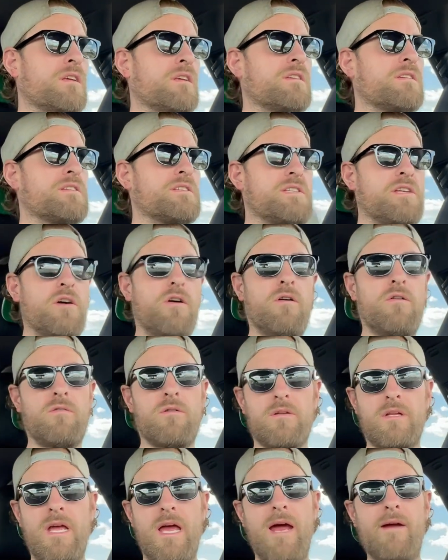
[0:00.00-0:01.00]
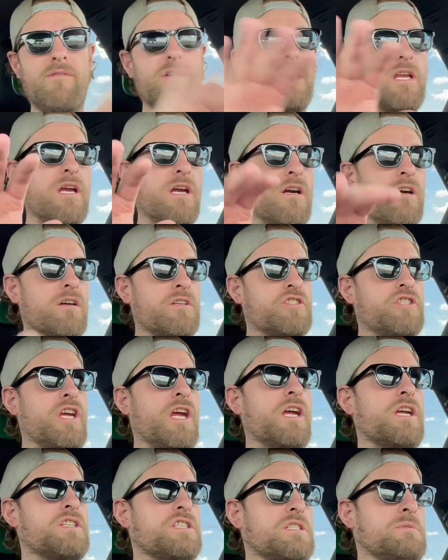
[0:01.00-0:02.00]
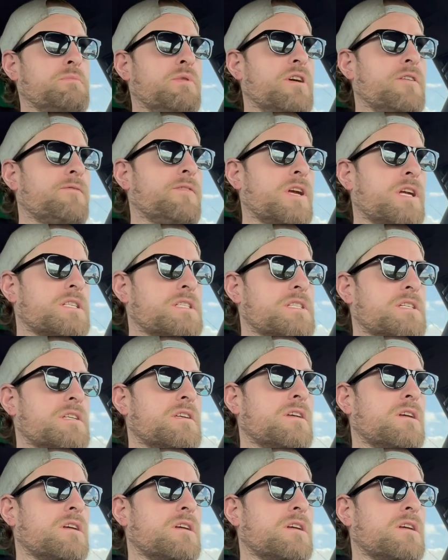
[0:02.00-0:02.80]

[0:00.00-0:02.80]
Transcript: So every gear change is perfect.